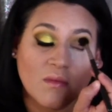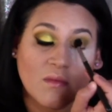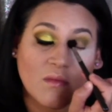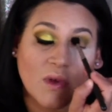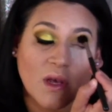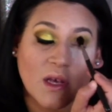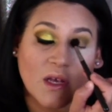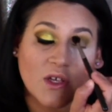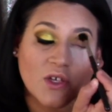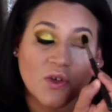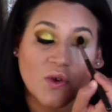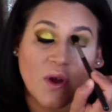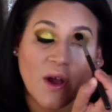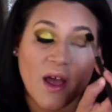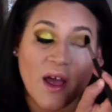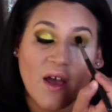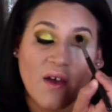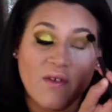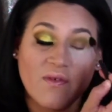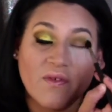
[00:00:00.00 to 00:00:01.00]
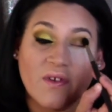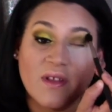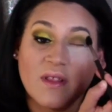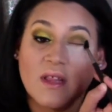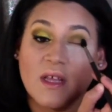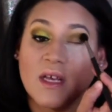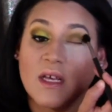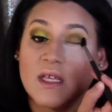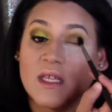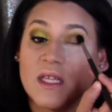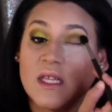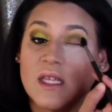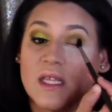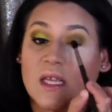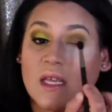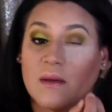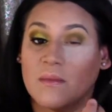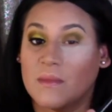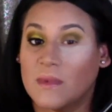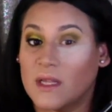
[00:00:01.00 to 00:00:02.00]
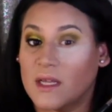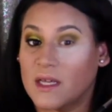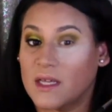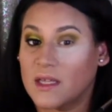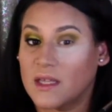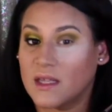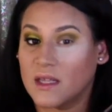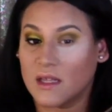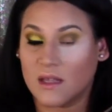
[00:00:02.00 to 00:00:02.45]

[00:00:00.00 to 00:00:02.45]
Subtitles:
Make sure everything is seamless.